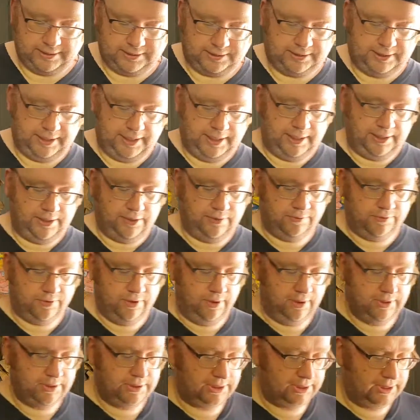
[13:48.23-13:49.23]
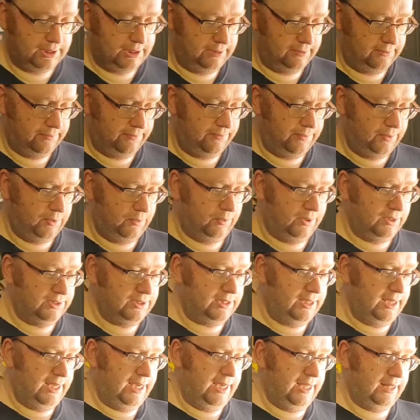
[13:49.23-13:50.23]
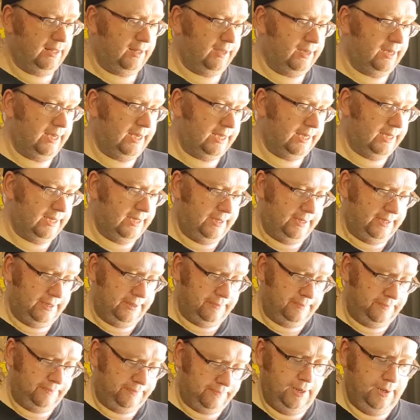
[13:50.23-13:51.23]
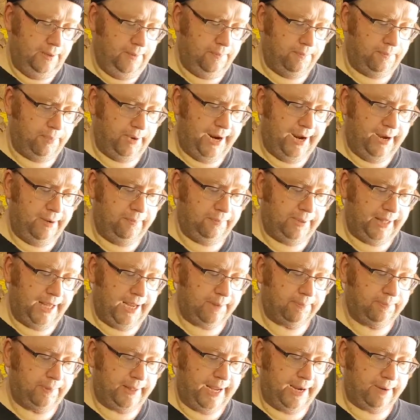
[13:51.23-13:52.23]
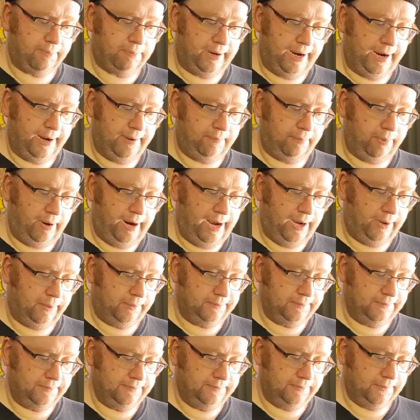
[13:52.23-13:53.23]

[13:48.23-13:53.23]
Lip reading: See, you've got ones here like brown, black, black, brown, brown.